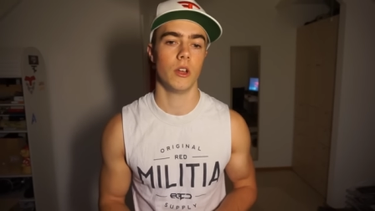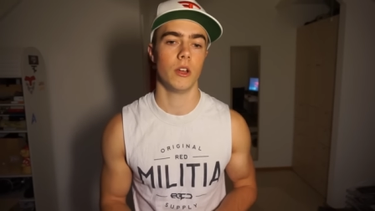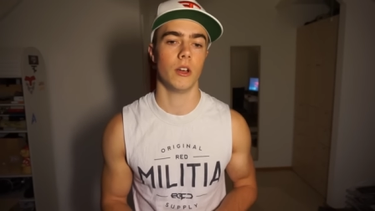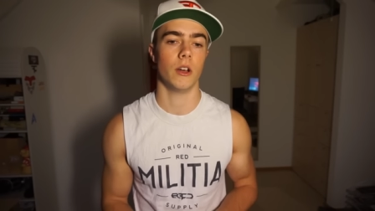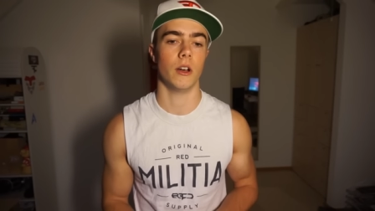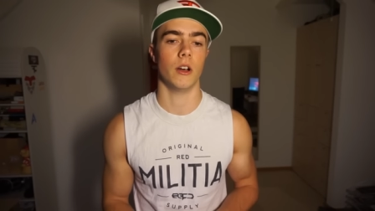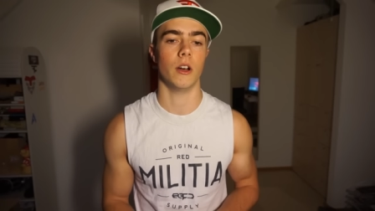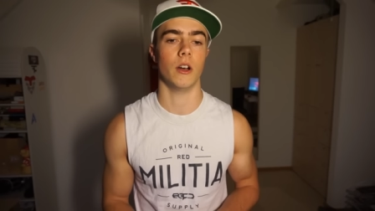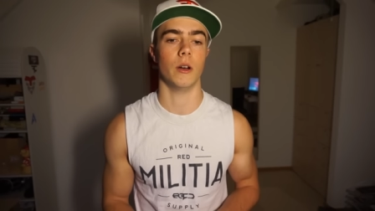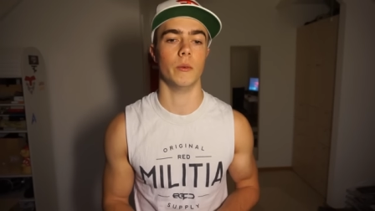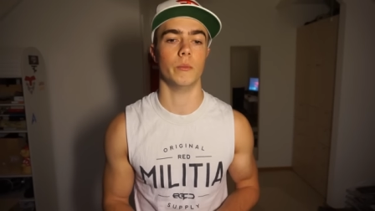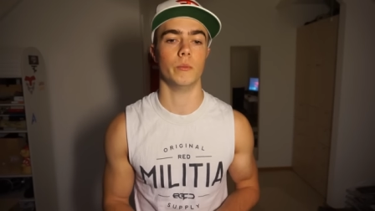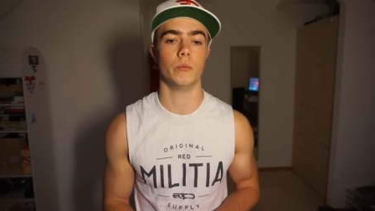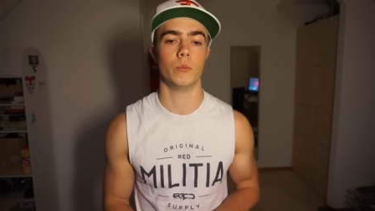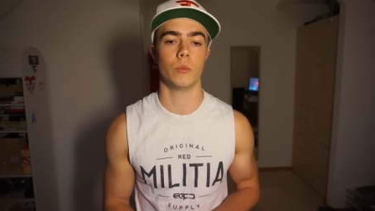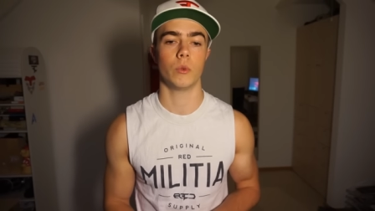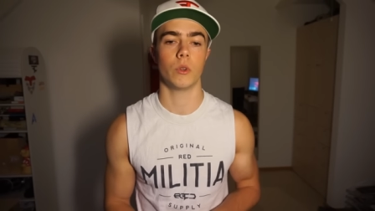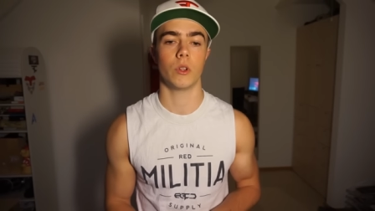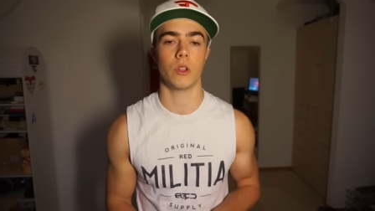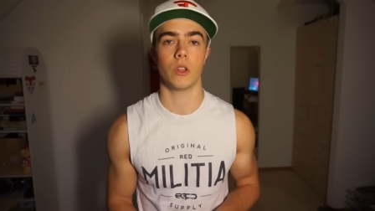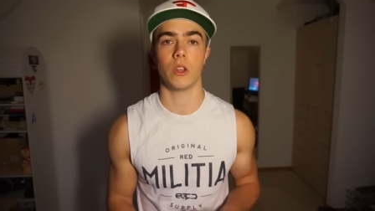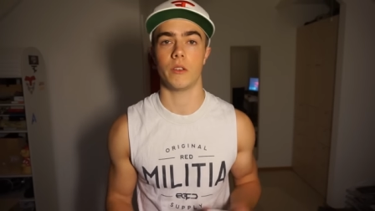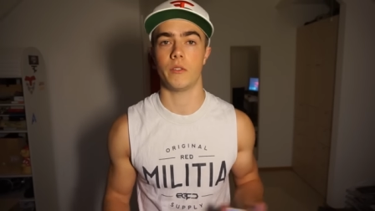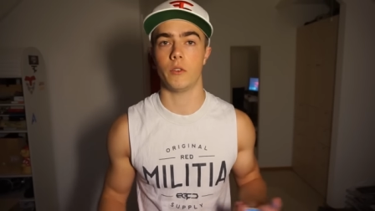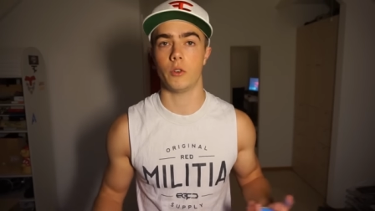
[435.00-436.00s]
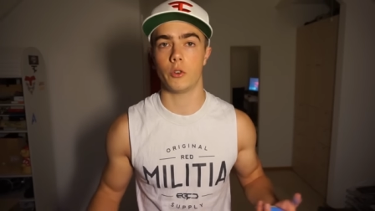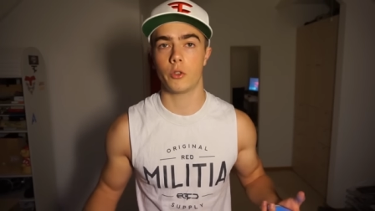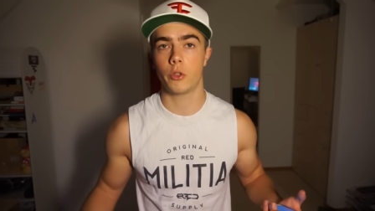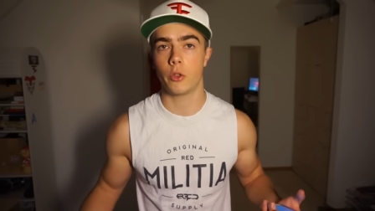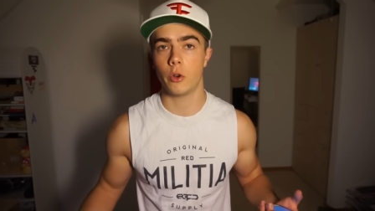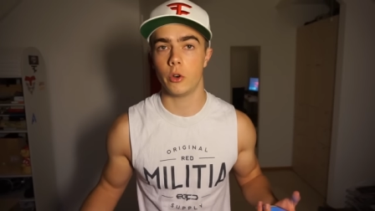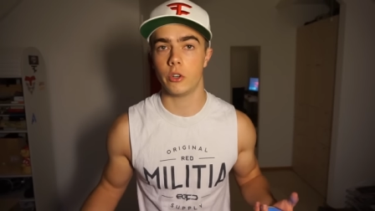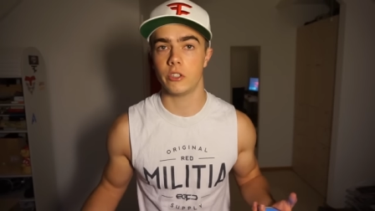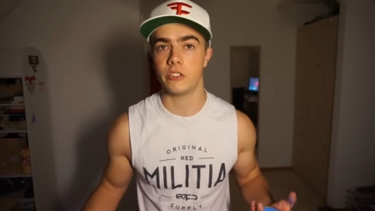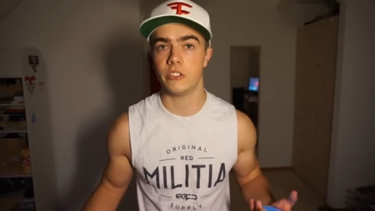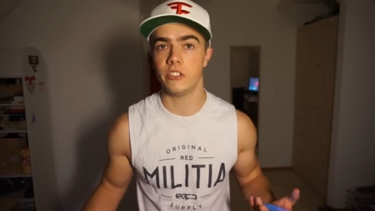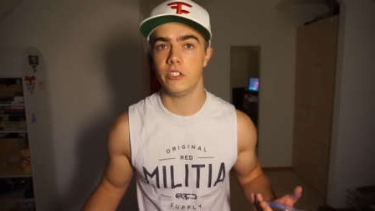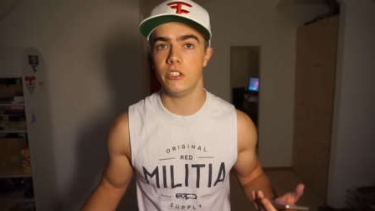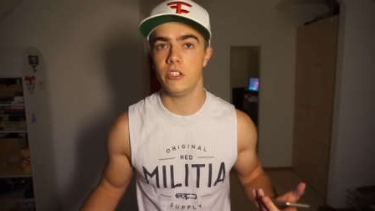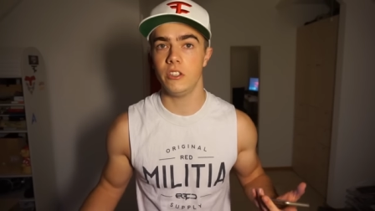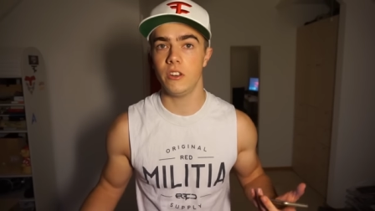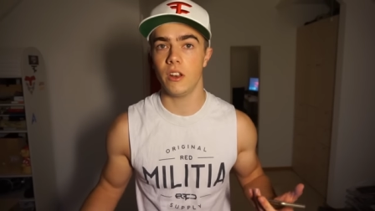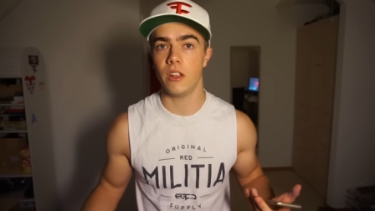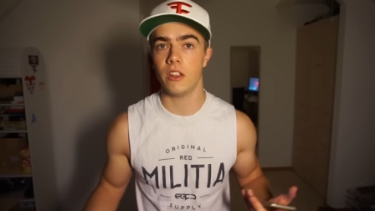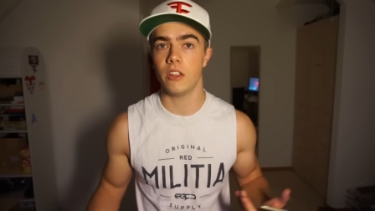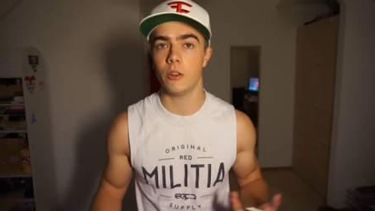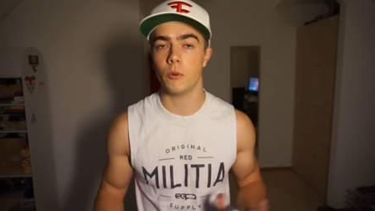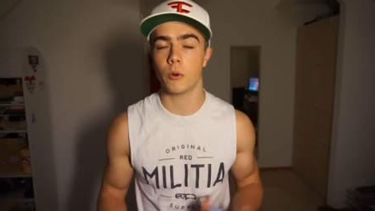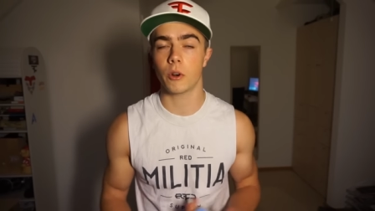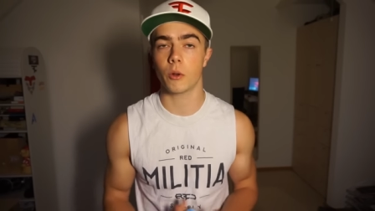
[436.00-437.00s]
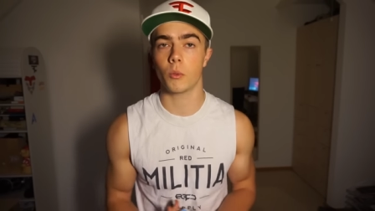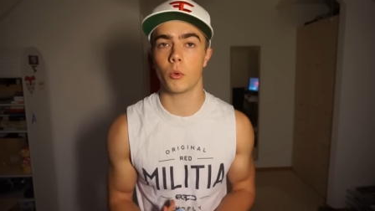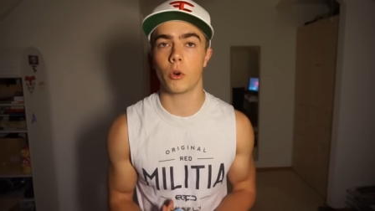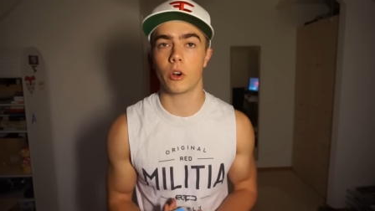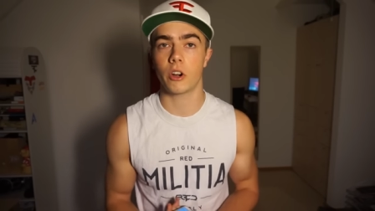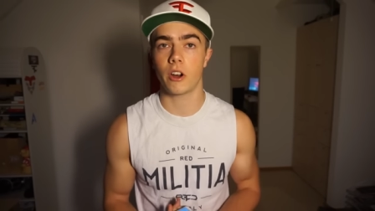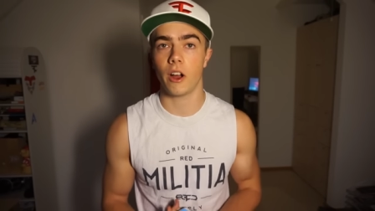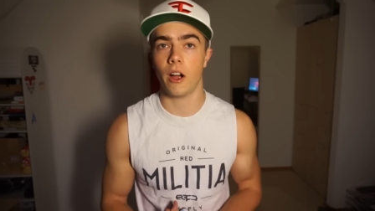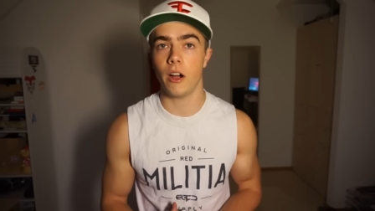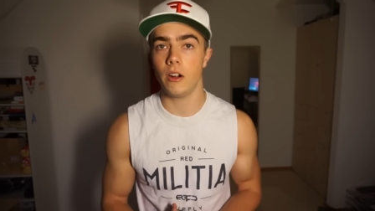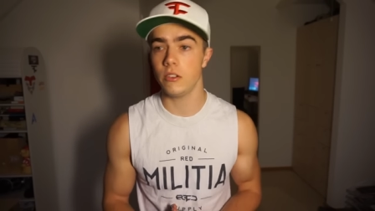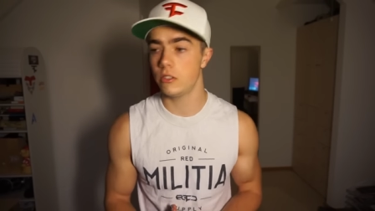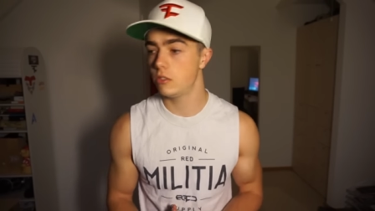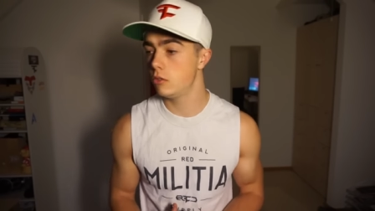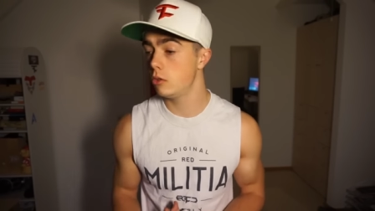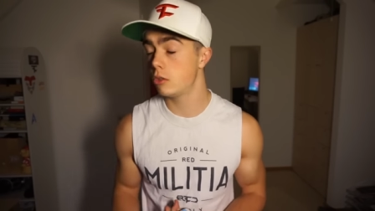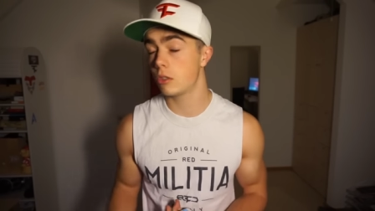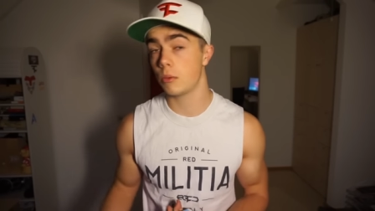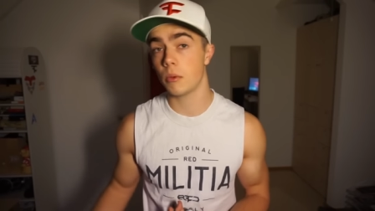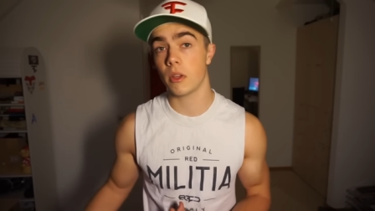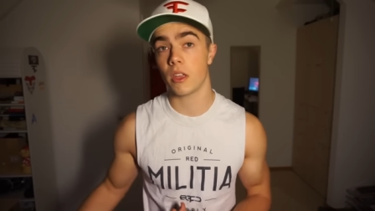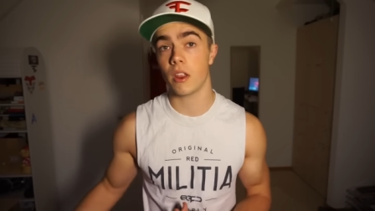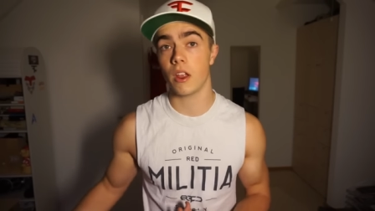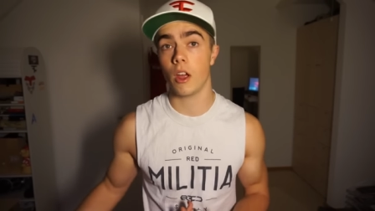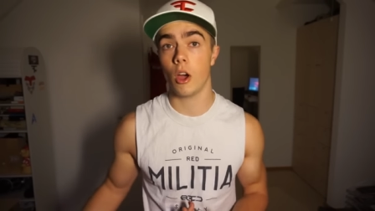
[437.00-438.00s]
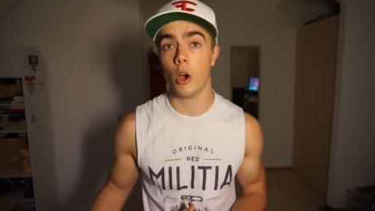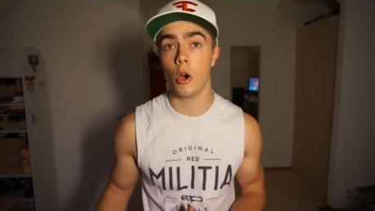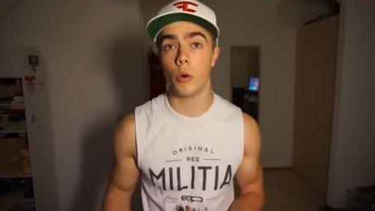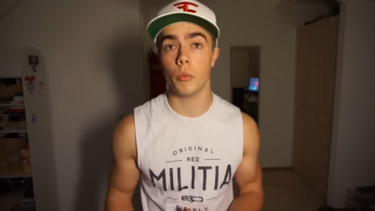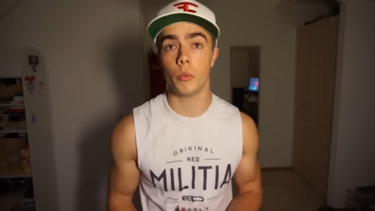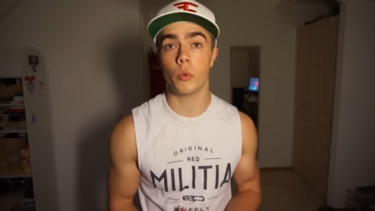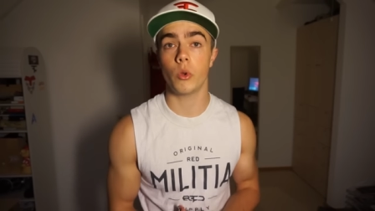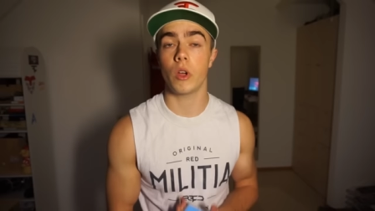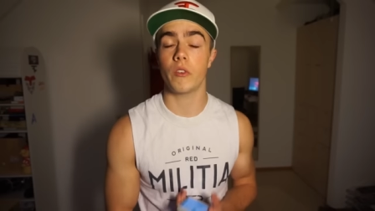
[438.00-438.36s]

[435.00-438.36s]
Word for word: um, if you're thirteen and you want to work out, do something at home.